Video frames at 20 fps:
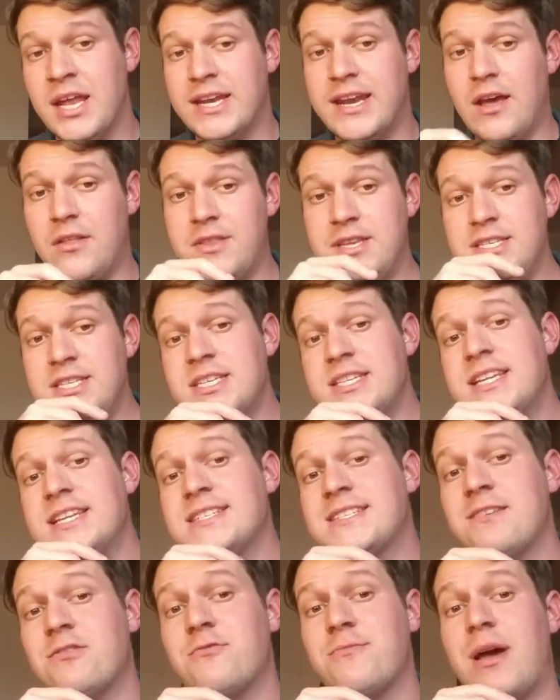Now, this is
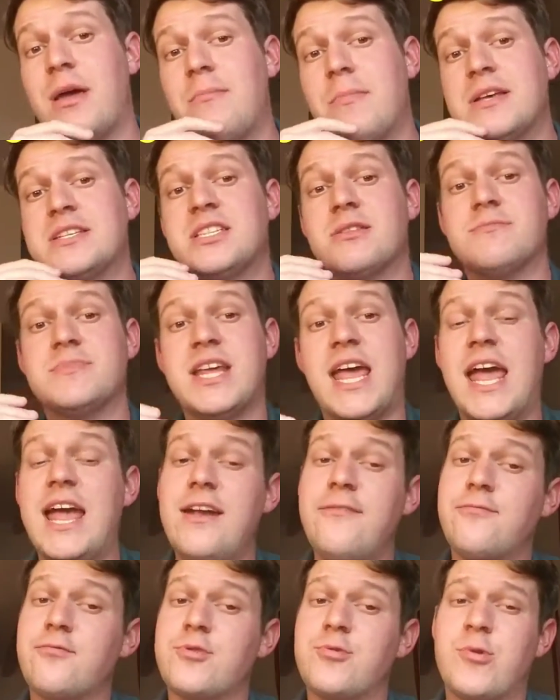considered by Muslims
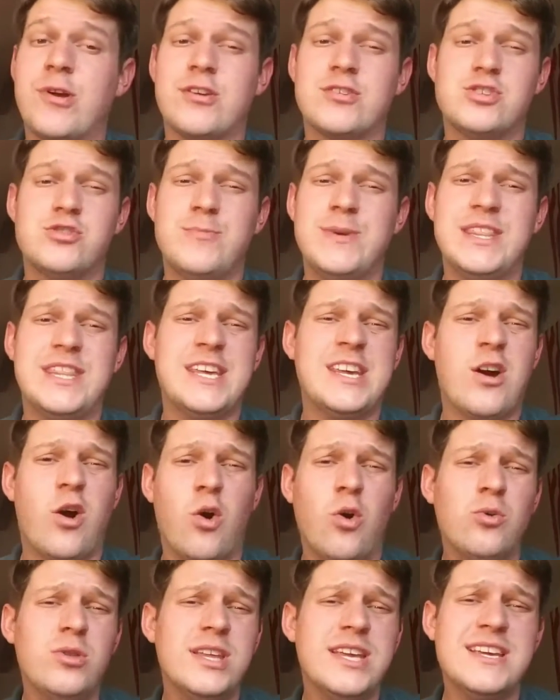everywhere to be the
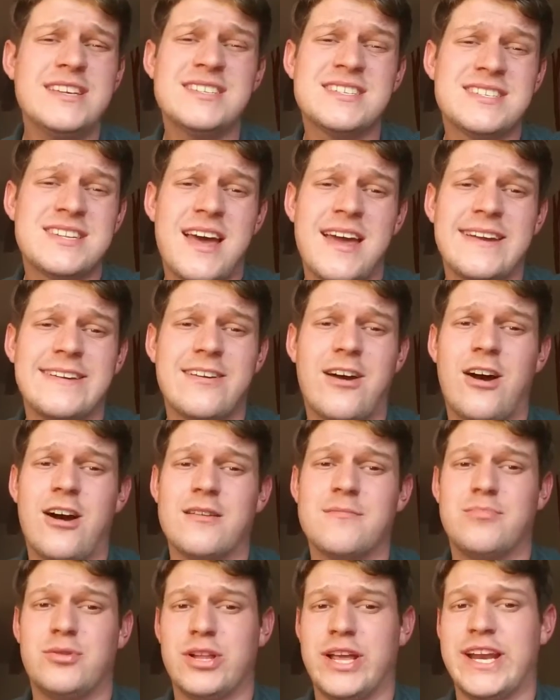holiest site
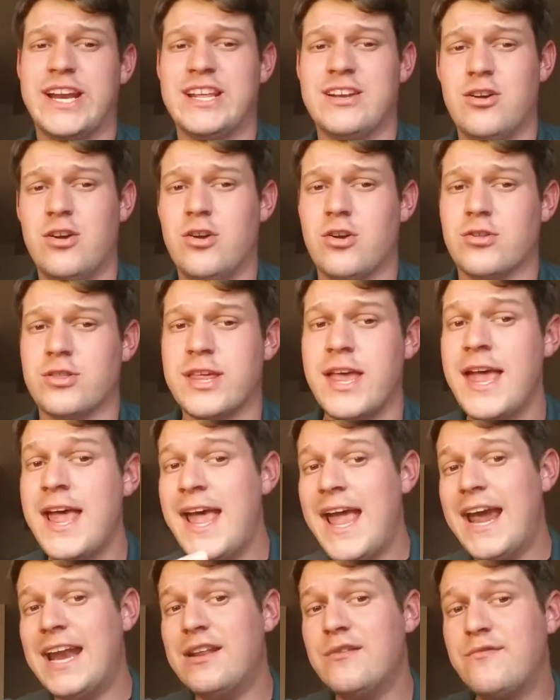on planet Earth.
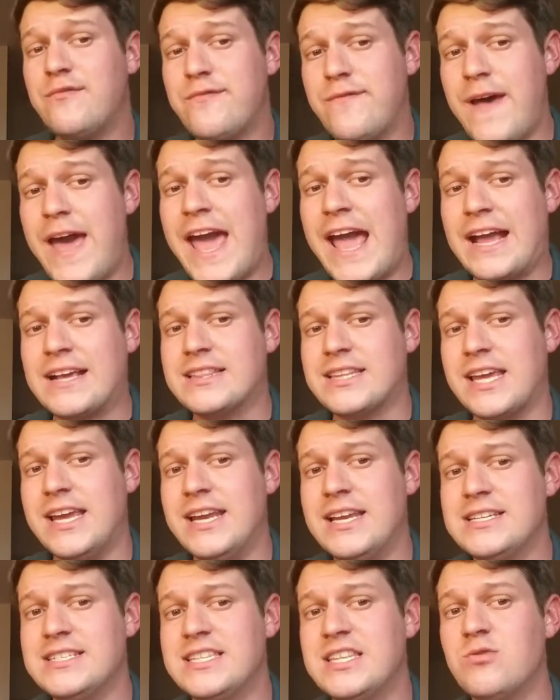And in fact,
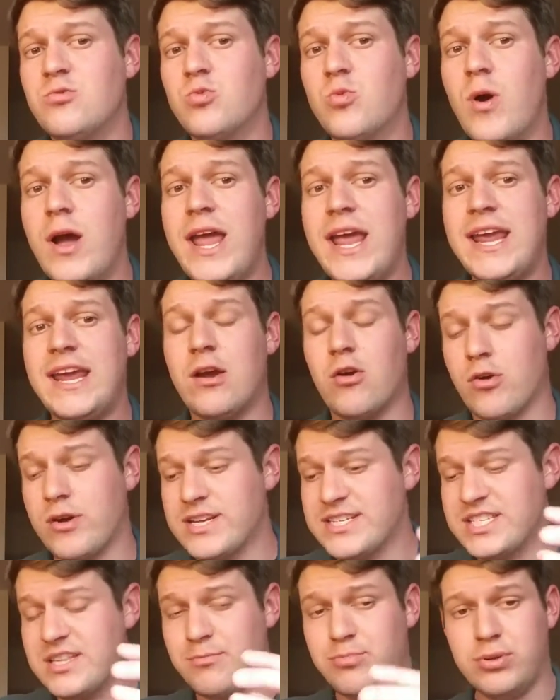it is the way, or it
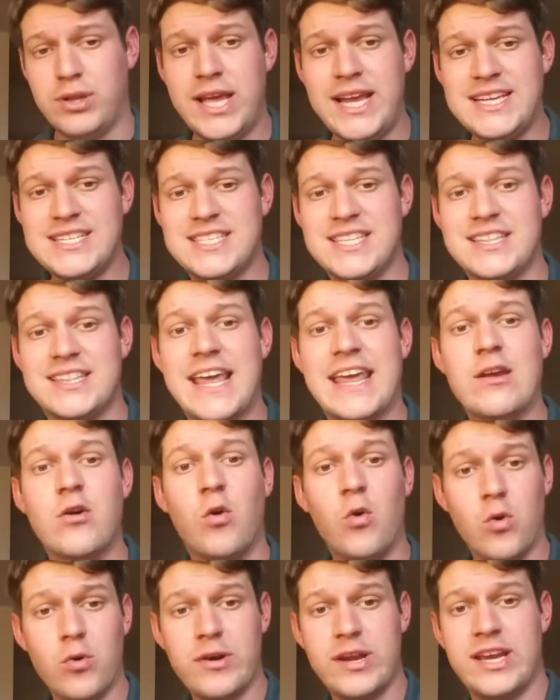is the place that they
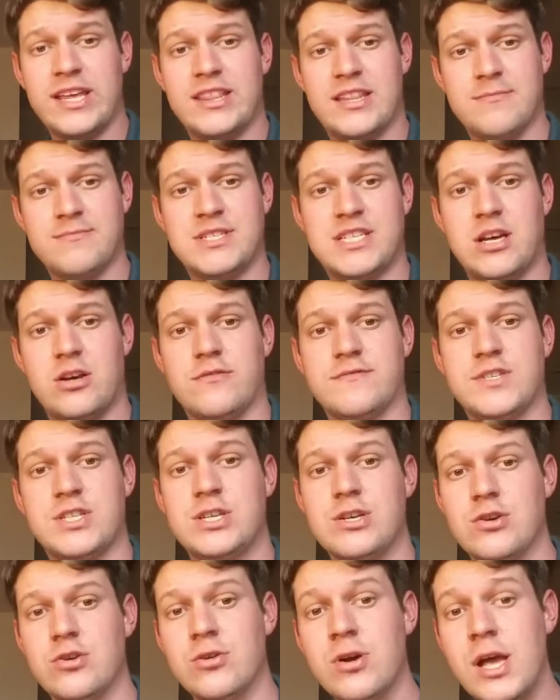orient themselves
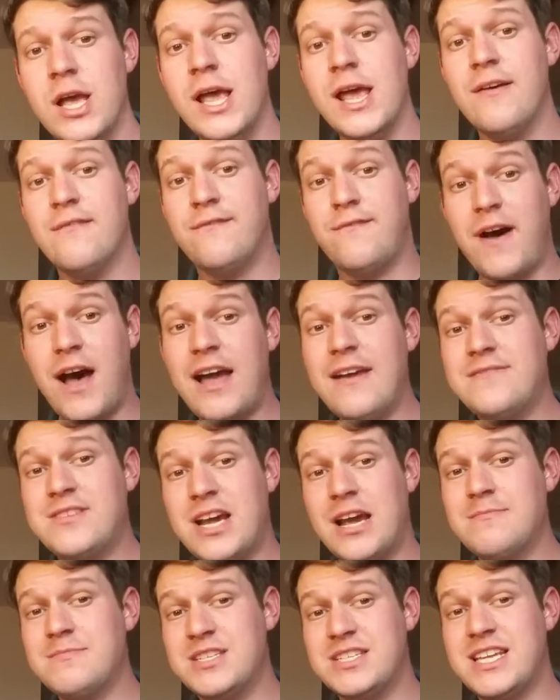to 5
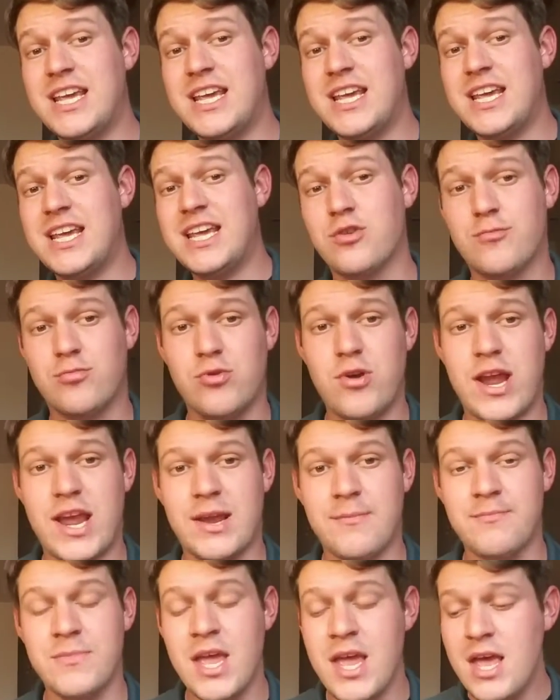times a day when they're
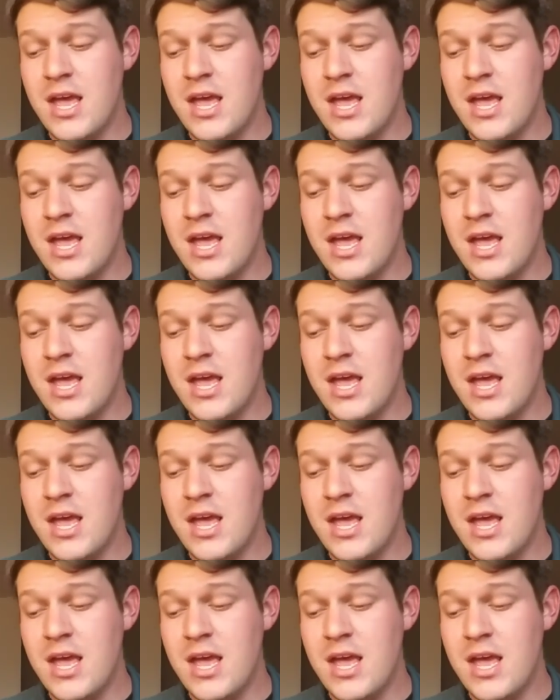praying.